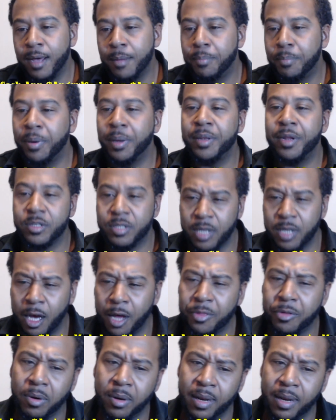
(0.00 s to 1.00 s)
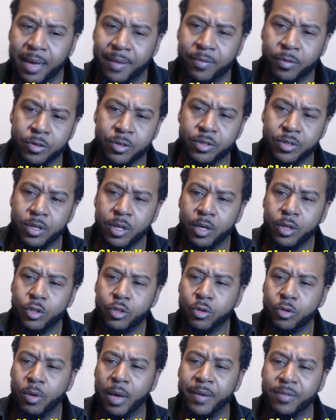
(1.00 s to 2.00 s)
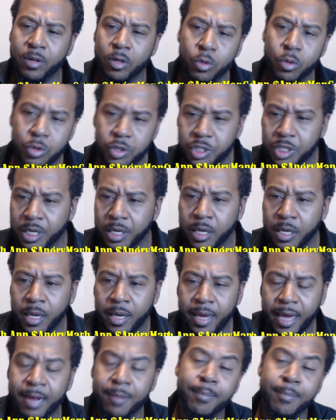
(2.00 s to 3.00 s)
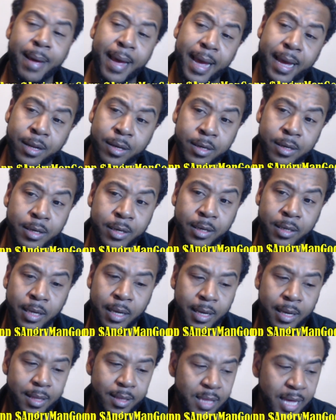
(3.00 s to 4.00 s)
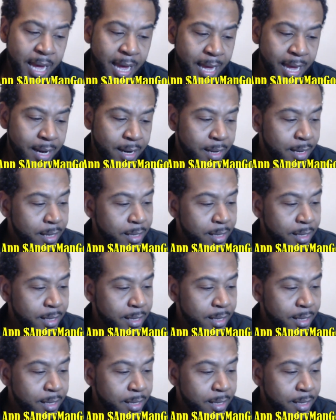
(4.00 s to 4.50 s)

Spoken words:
But there's other levels to evolution and manhood that,